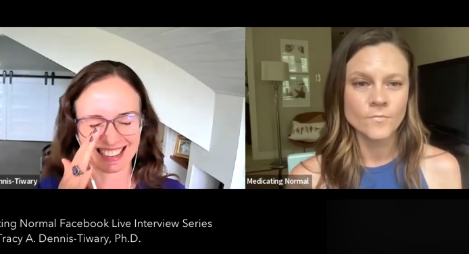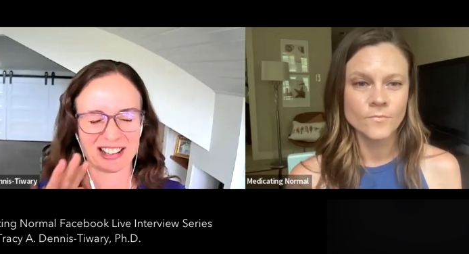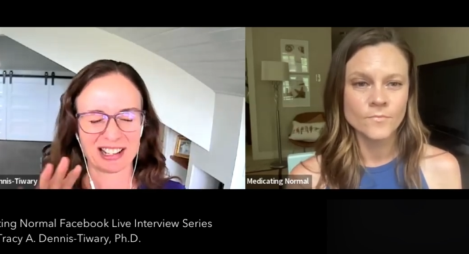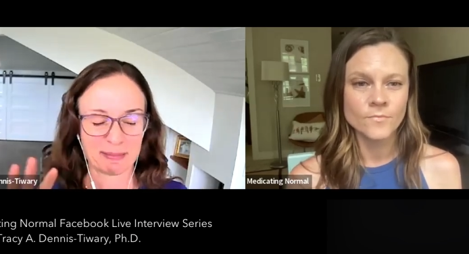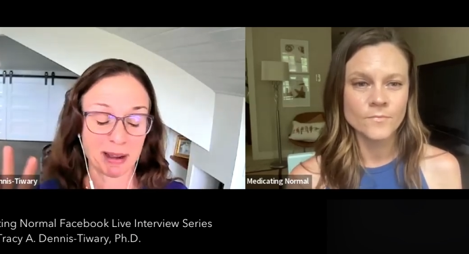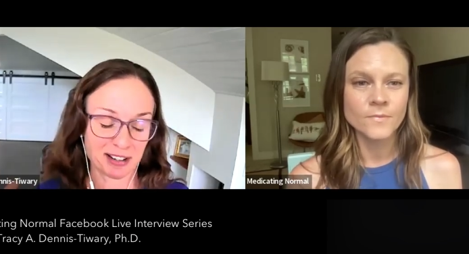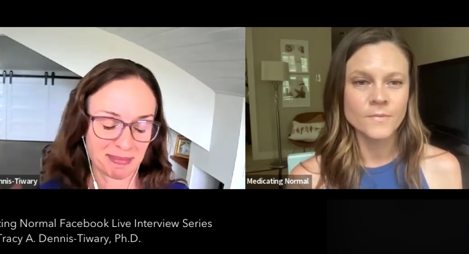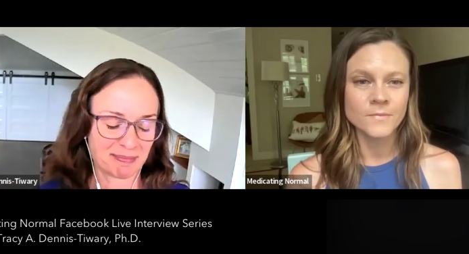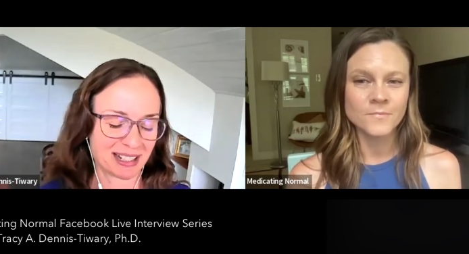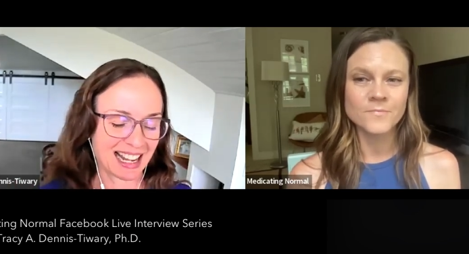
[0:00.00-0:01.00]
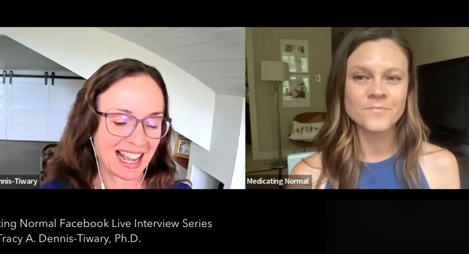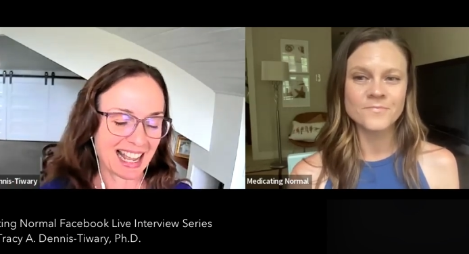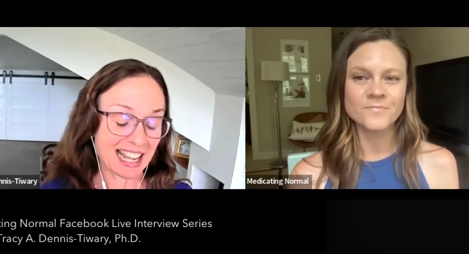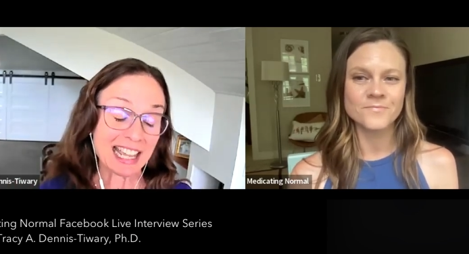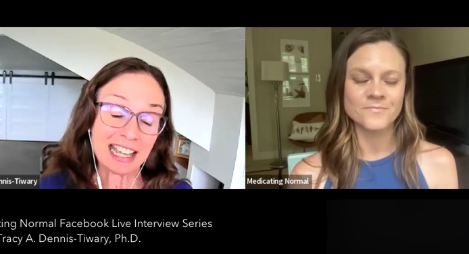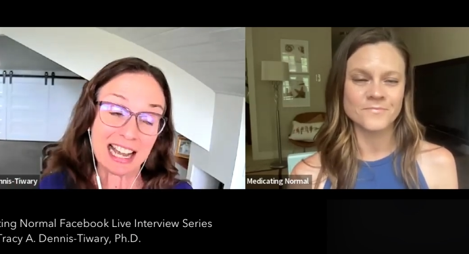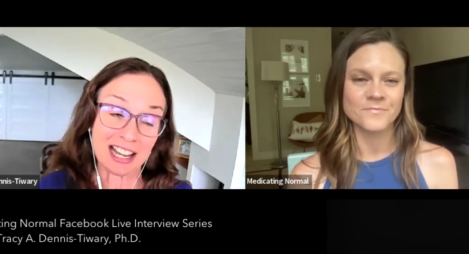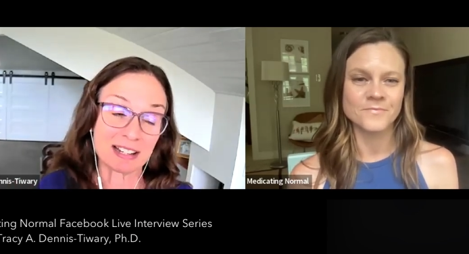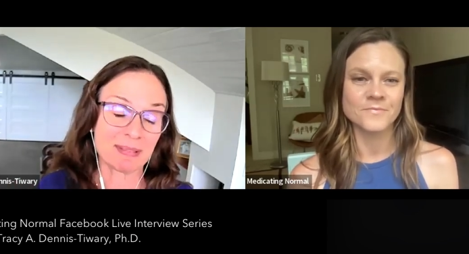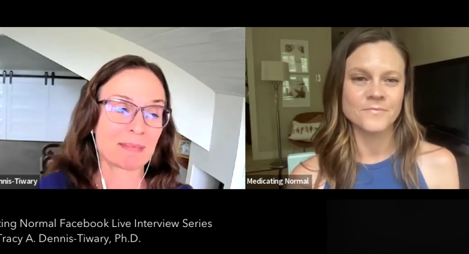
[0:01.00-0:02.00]
Speaker 1: no, he might have been, but he, uh,
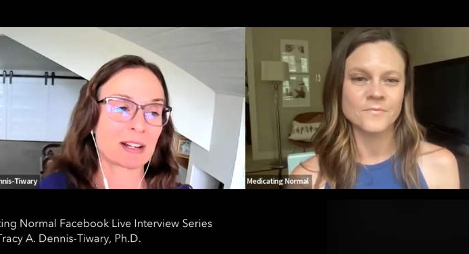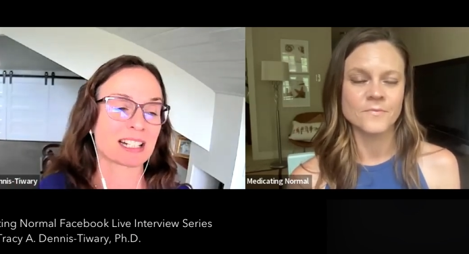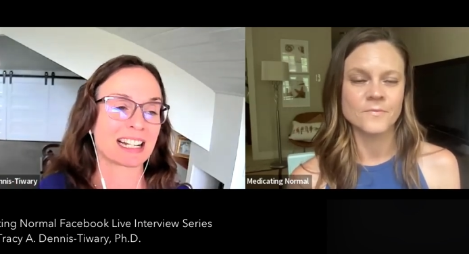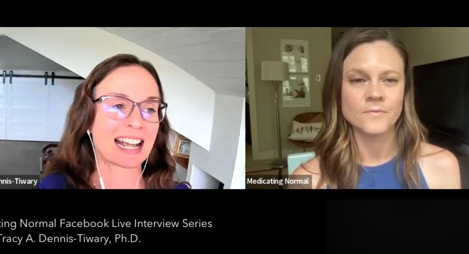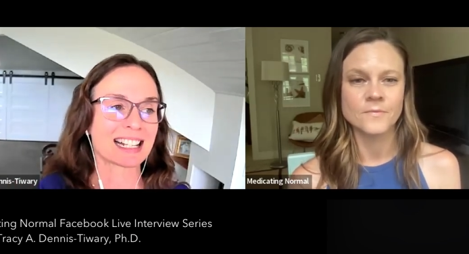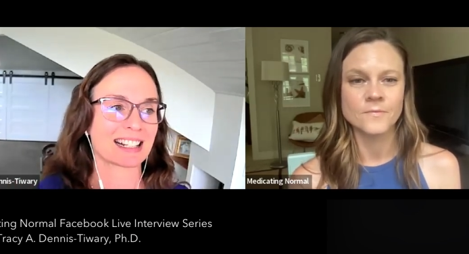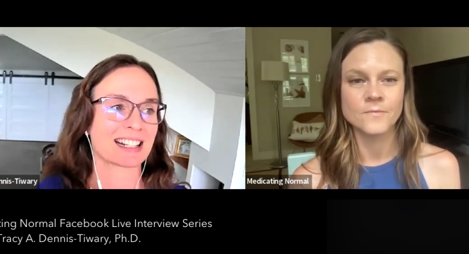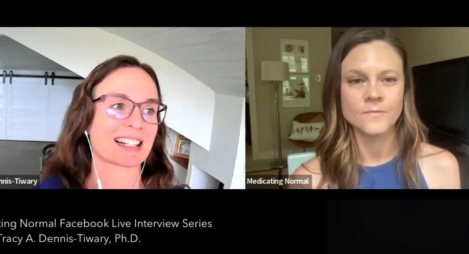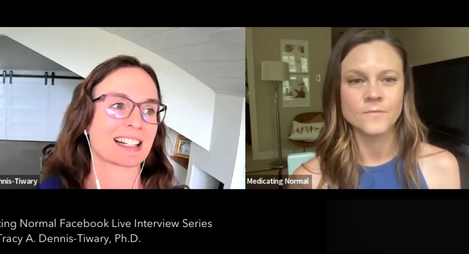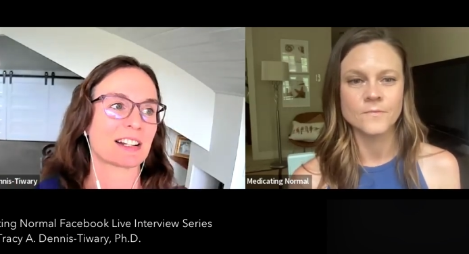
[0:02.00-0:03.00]
in my mind, was an excellencist.